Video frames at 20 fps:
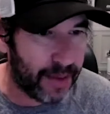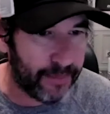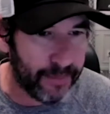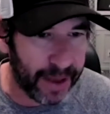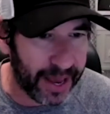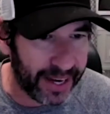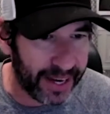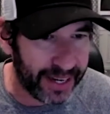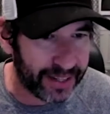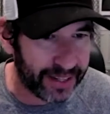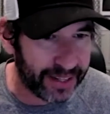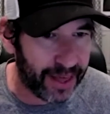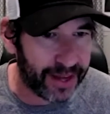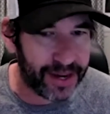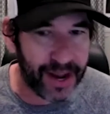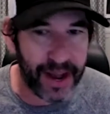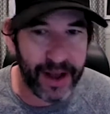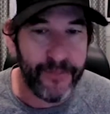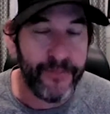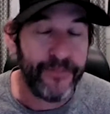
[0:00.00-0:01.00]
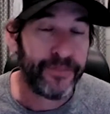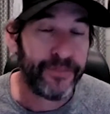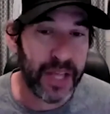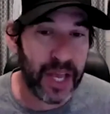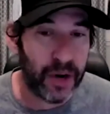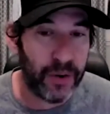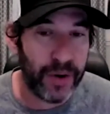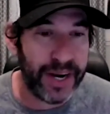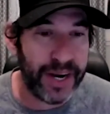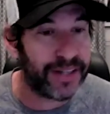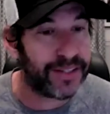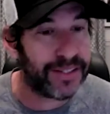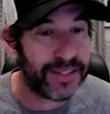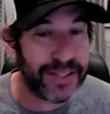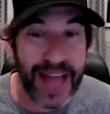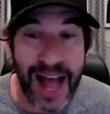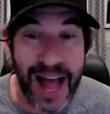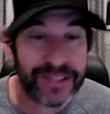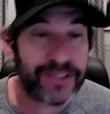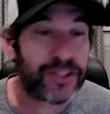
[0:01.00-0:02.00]
Manning. Like, it is
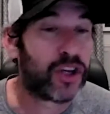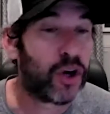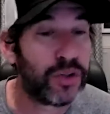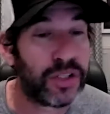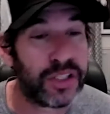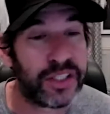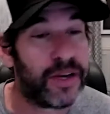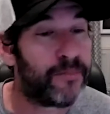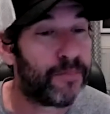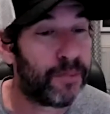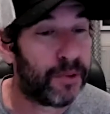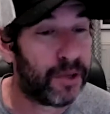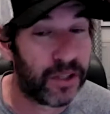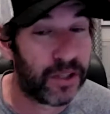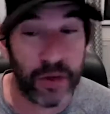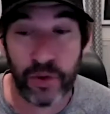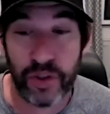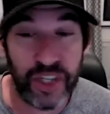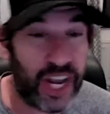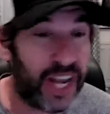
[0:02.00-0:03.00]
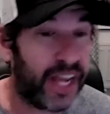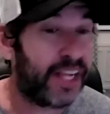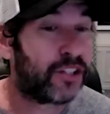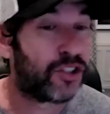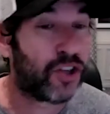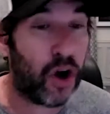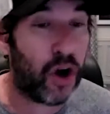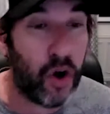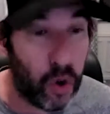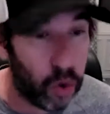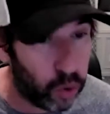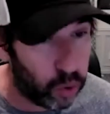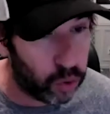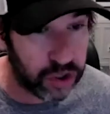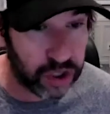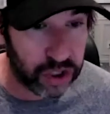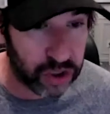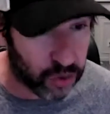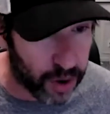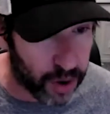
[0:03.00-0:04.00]
not so simple to change a whole
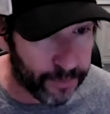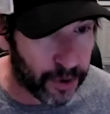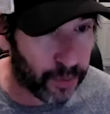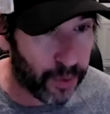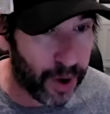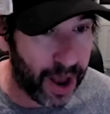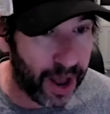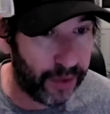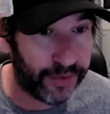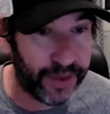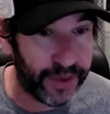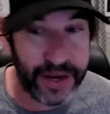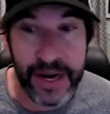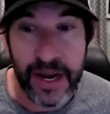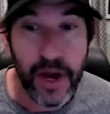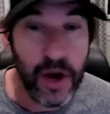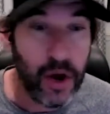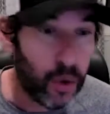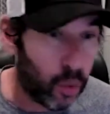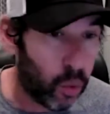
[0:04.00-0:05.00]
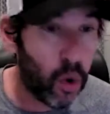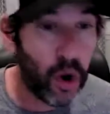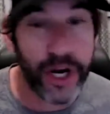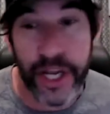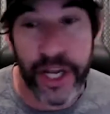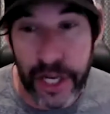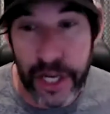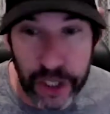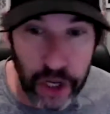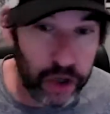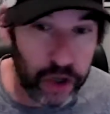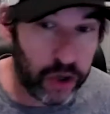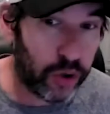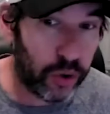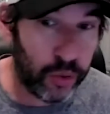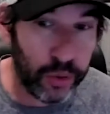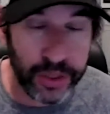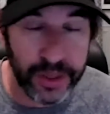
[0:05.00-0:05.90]
script around. And what do you do?